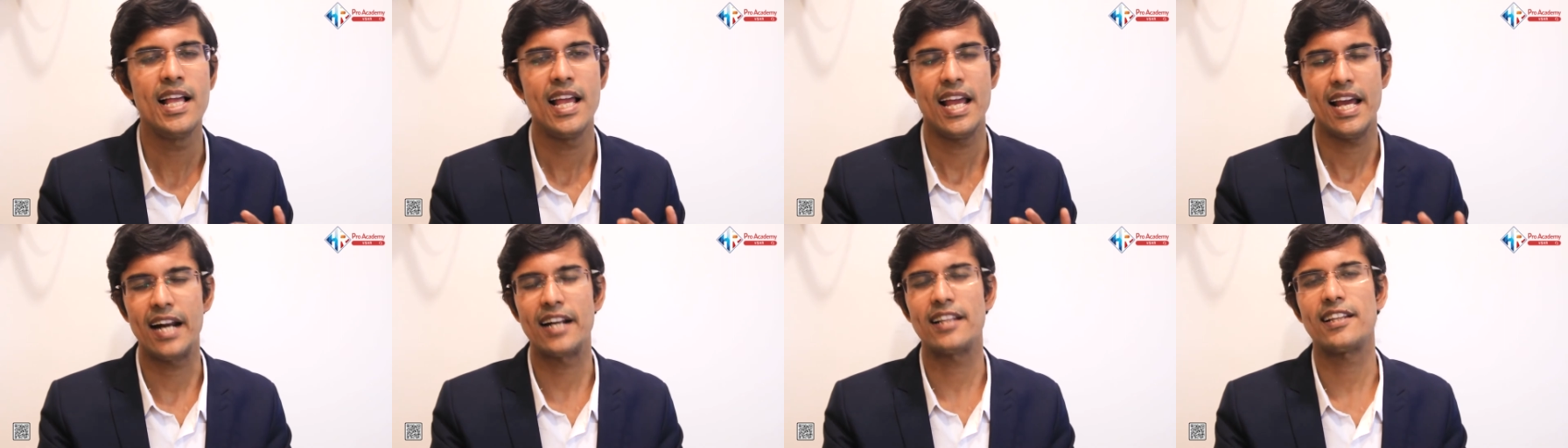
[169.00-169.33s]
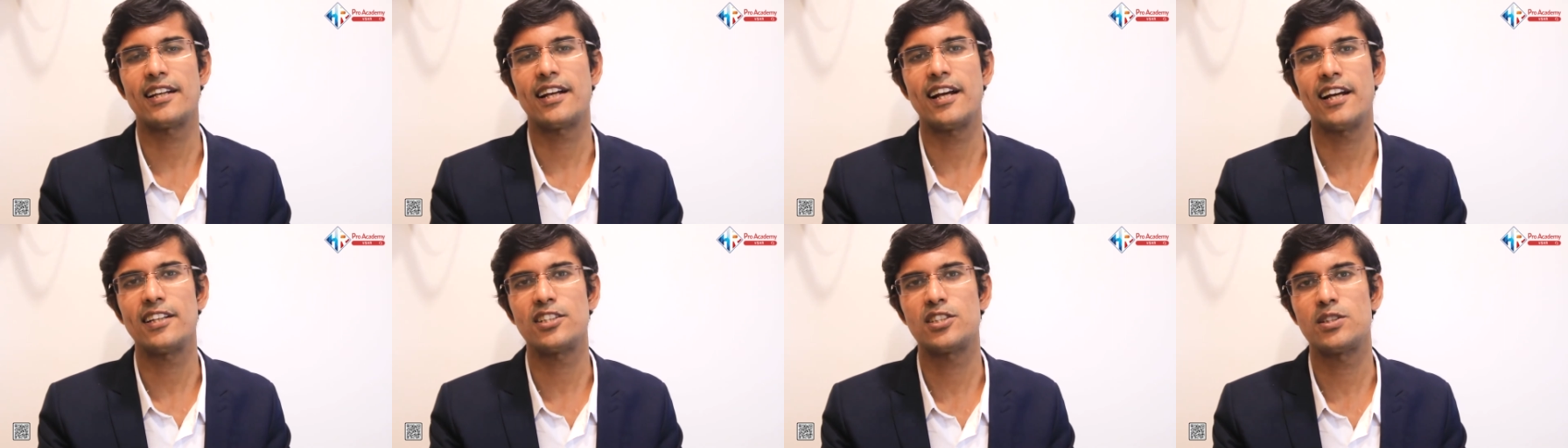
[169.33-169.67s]
another
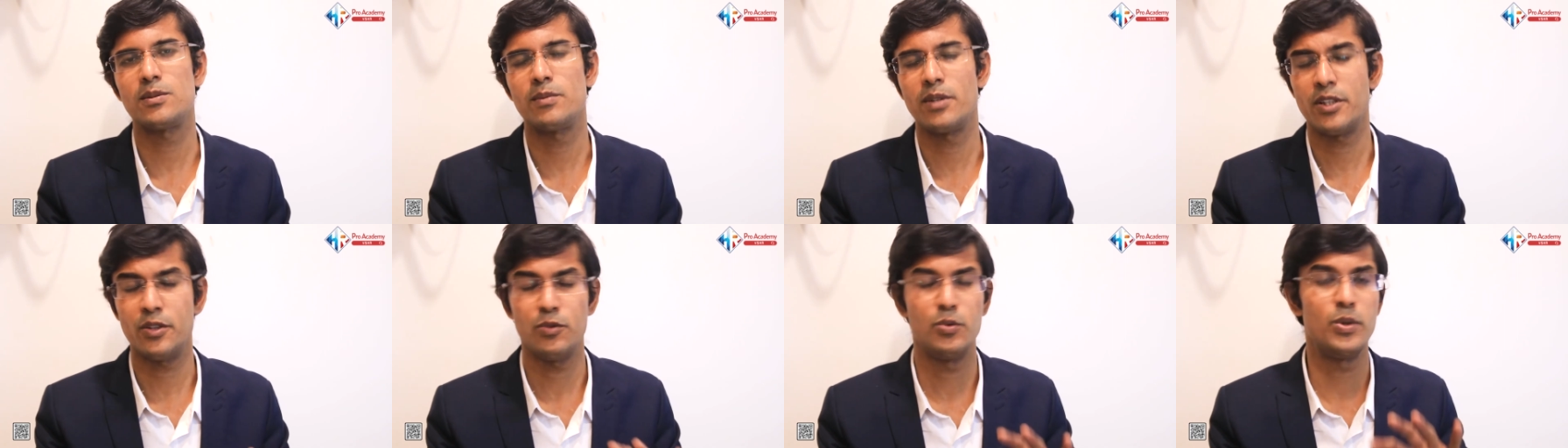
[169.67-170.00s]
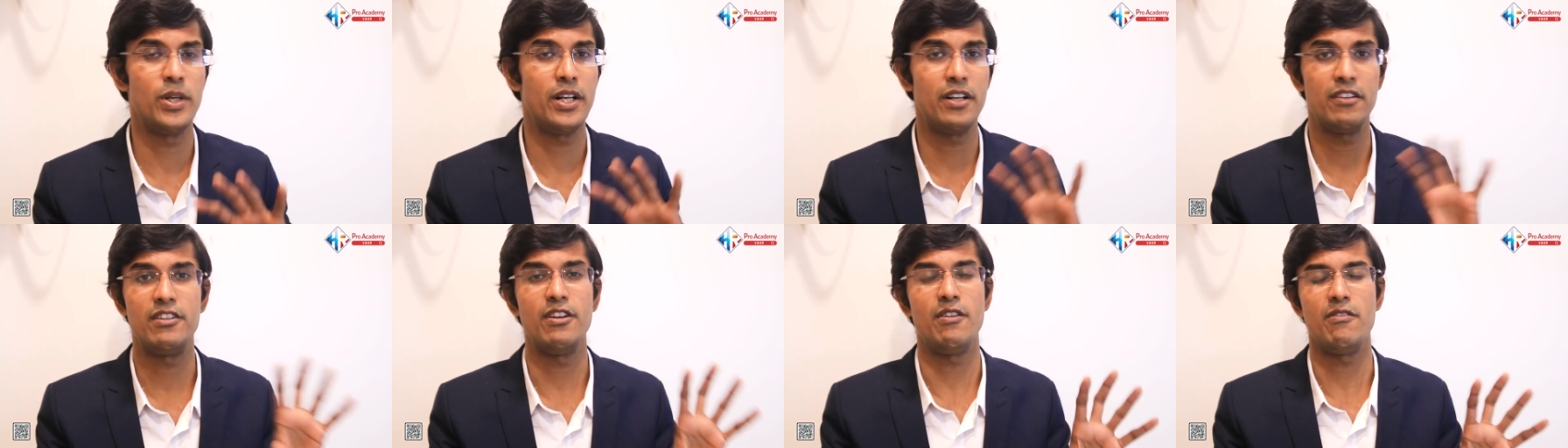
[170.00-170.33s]
customer
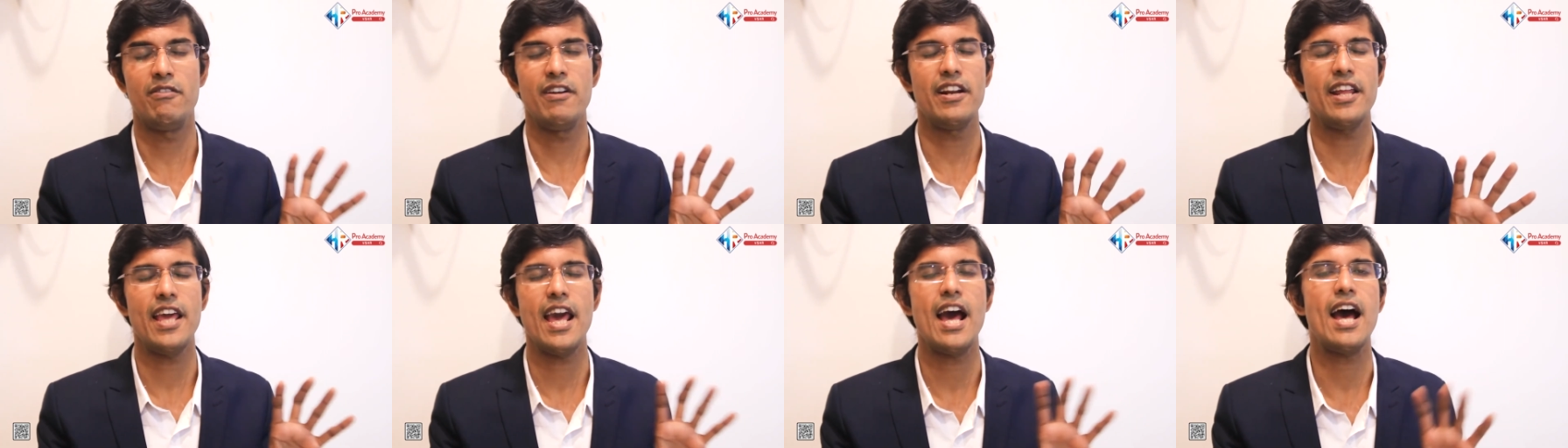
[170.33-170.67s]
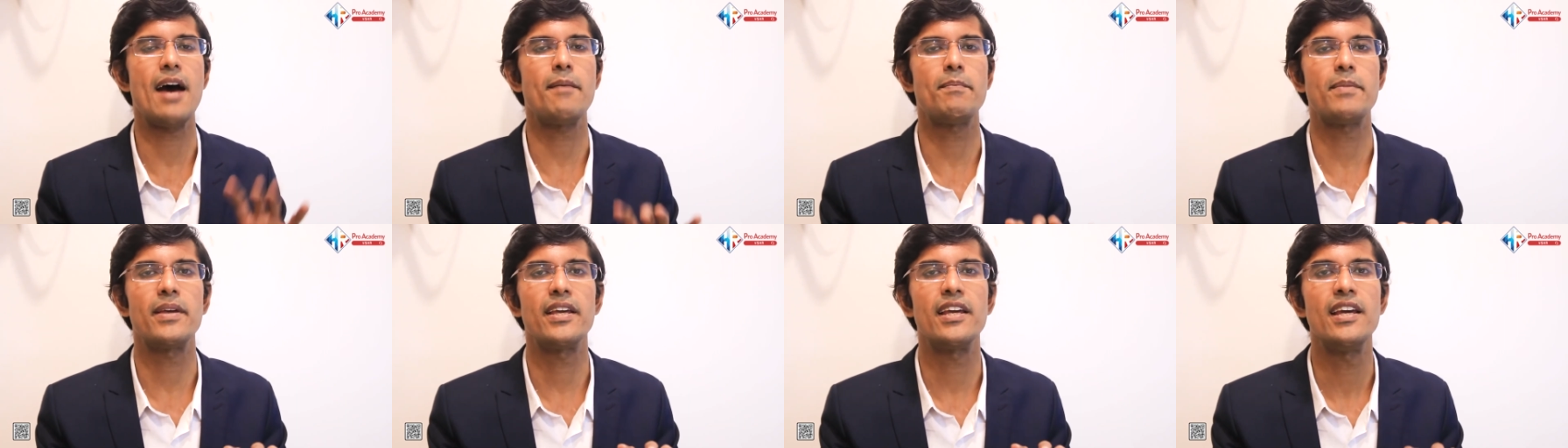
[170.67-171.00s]
where they're very
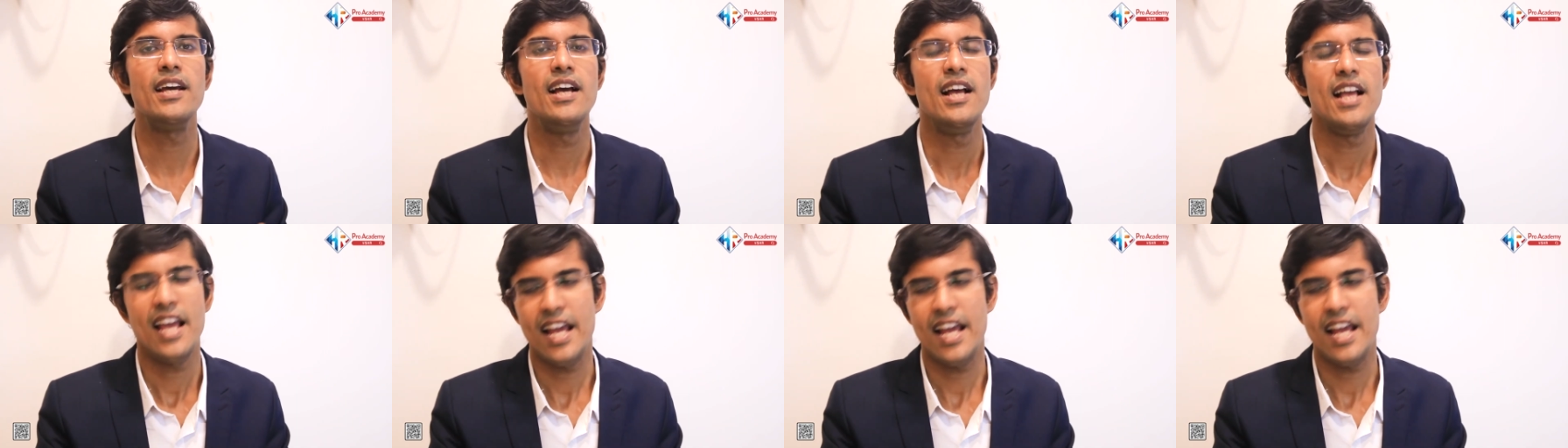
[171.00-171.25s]
happy,